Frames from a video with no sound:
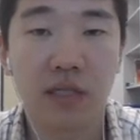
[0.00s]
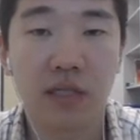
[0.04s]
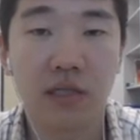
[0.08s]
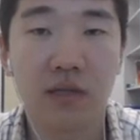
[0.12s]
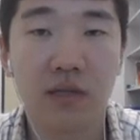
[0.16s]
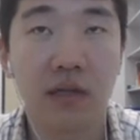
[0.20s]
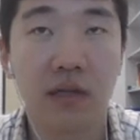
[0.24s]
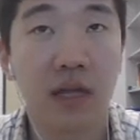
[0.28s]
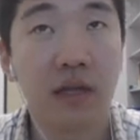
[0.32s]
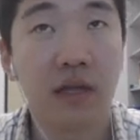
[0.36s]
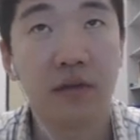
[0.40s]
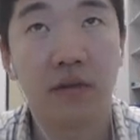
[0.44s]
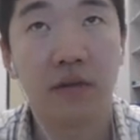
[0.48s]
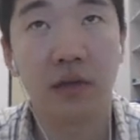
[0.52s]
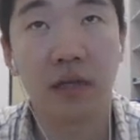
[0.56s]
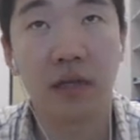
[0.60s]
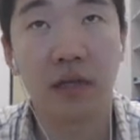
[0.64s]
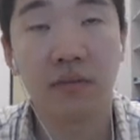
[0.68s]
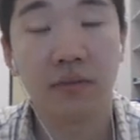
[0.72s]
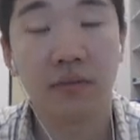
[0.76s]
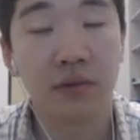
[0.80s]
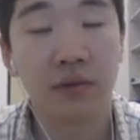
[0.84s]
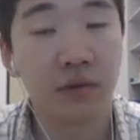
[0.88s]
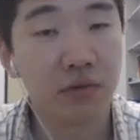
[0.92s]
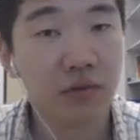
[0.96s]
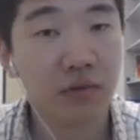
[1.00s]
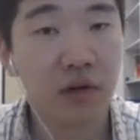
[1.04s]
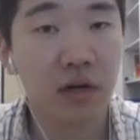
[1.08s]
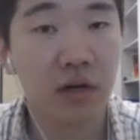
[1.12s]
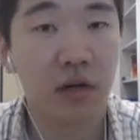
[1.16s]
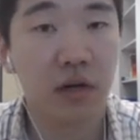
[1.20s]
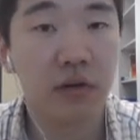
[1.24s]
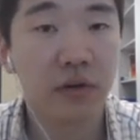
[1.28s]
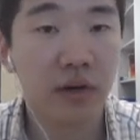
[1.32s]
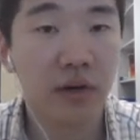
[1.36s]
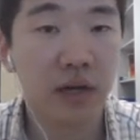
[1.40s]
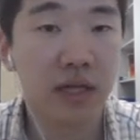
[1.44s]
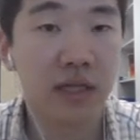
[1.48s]
and if your
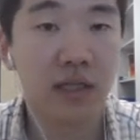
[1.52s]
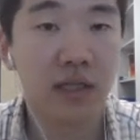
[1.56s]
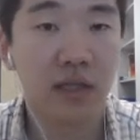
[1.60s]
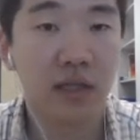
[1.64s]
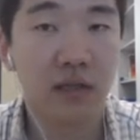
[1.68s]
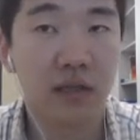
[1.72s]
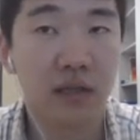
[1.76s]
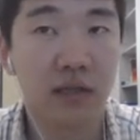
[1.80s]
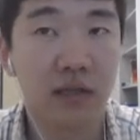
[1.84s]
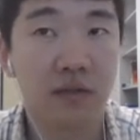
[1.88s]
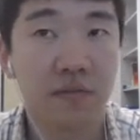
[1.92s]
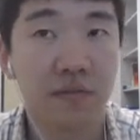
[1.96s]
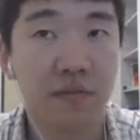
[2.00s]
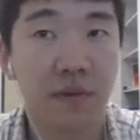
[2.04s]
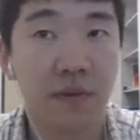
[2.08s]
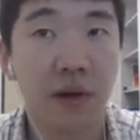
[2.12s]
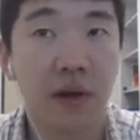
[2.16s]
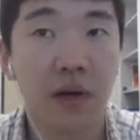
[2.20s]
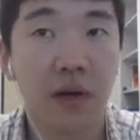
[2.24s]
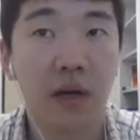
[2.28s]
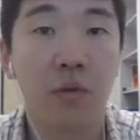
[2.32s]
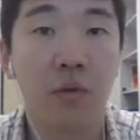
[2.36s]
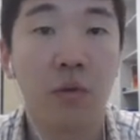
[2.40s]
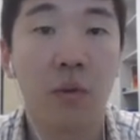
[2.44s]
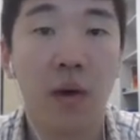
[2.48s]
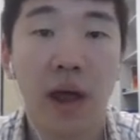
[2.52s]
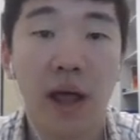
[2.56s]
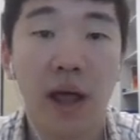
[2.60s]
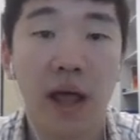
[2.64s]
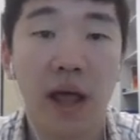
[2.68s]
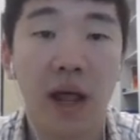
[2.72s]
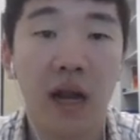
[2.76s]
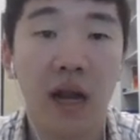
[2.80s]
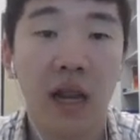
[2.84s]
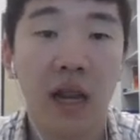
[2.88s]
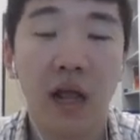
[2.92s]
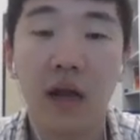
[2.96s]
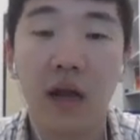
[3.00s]
calculation is fairly well,
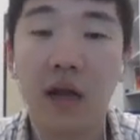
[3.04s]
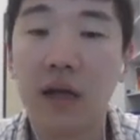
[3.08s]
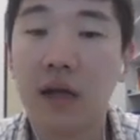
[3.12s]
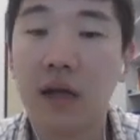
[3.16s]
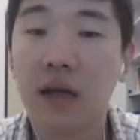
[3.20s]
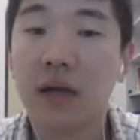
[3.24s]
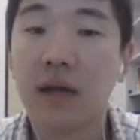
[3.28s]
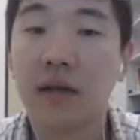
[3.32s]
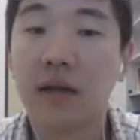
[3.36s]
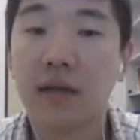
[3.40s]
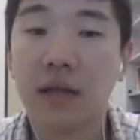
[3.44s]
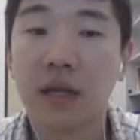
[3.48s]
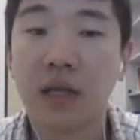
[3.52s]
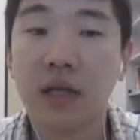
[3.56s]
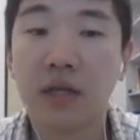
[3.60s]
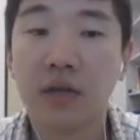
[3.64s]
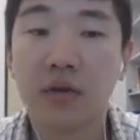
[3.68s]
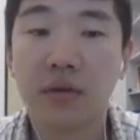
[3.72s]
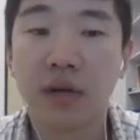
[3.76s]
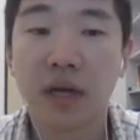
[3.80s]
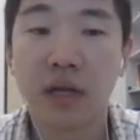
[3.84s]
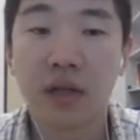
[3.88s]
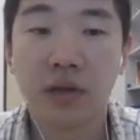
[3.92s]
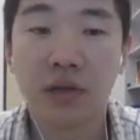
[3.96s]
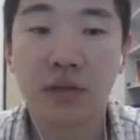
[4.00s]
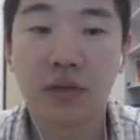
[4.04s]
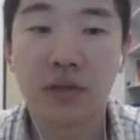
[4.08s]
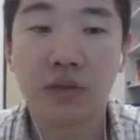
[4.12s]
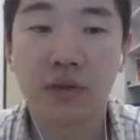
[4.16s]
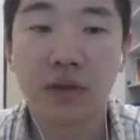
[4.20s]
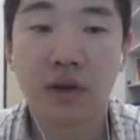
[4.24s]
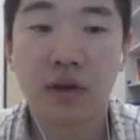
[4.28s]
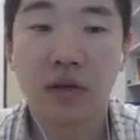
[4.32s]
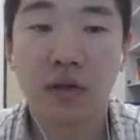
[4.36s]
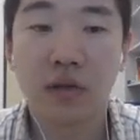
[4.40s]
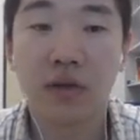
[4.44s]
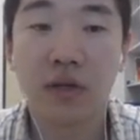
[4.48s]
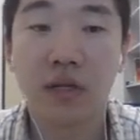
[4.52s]
then you can also
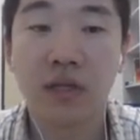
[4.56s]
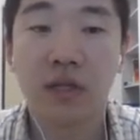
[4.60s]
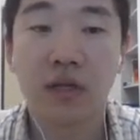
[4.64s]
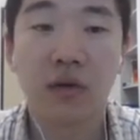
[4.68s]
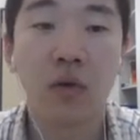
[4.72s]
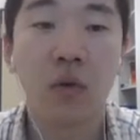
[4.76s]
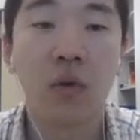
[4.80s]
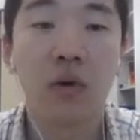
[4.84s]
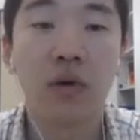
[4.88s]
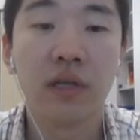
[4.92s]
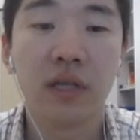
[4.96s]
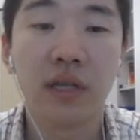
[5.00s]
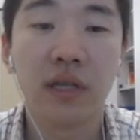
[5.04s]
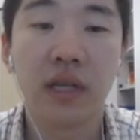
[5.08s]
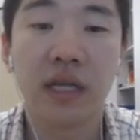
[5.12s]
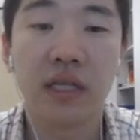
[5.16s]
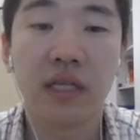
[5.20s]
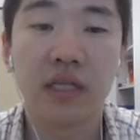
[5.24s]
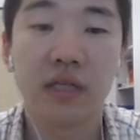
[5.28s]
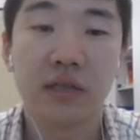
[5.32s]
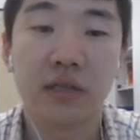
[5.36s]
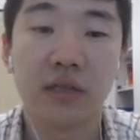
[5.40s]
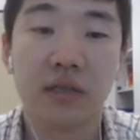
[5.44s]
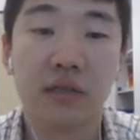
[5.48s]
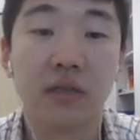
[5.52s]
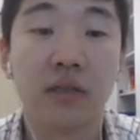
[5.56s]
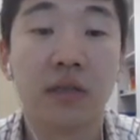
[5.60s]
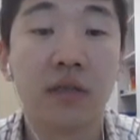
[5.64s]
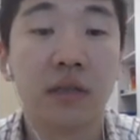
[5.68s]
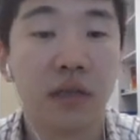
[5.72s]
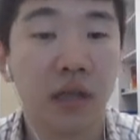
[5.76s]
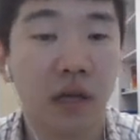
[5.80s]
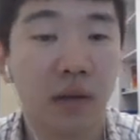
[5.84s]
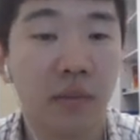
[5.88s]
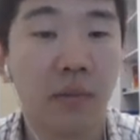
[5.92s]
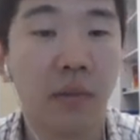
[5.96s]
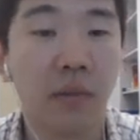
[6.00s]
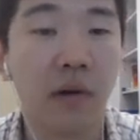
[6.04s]
calculate the coordination
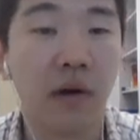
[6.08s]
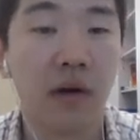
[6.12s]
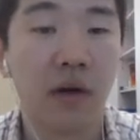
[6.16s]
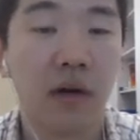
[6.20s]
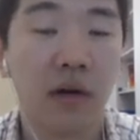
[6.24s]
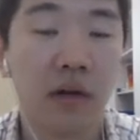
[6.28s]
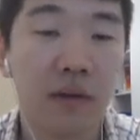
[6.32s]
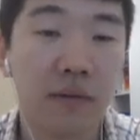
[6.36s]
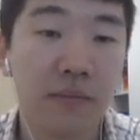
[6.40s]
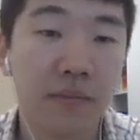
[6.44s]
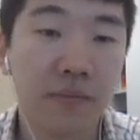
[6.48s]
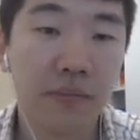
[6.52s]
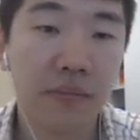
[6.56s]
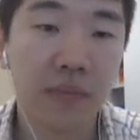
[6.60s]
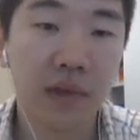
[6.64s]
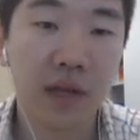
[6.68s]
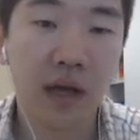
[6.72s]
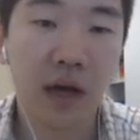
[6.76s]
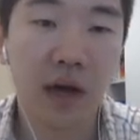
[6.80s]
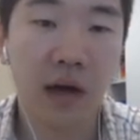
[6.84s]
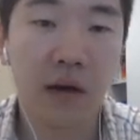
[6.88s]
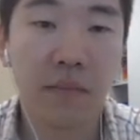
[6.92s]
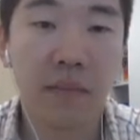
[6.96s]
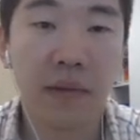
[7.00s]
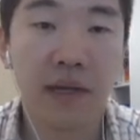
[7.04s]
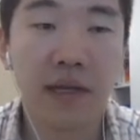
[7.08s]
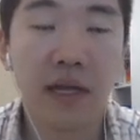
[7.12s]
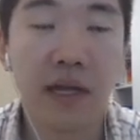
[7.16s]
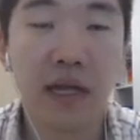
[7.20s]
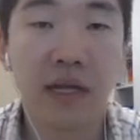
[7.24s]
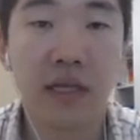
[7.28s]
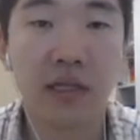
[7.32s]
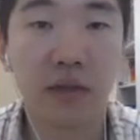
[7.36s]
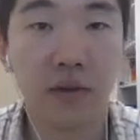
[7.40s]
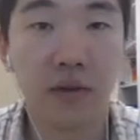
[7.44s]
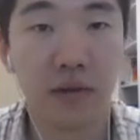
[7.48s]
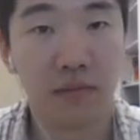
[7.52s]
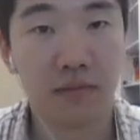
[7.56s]
number. How many
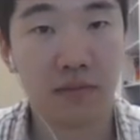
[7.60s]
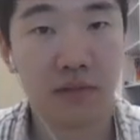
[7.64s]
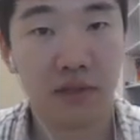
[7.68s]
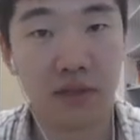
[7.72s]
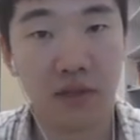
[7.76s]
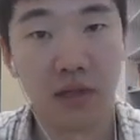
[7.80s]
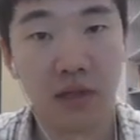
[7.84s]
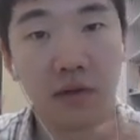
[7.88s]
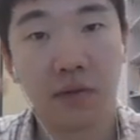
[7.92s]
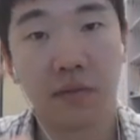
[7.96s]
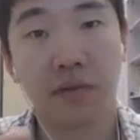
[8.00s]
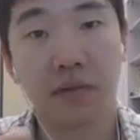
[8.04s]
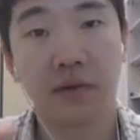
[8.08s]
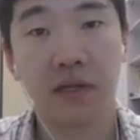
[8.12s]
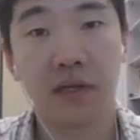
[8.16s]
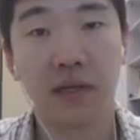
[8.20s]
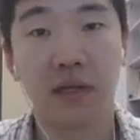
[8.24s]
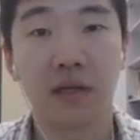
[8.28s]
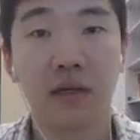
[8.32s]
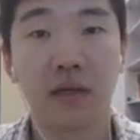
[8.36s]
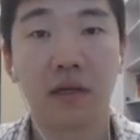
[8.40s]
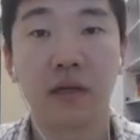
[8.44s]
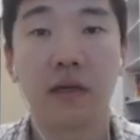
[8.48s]
atoms surrounding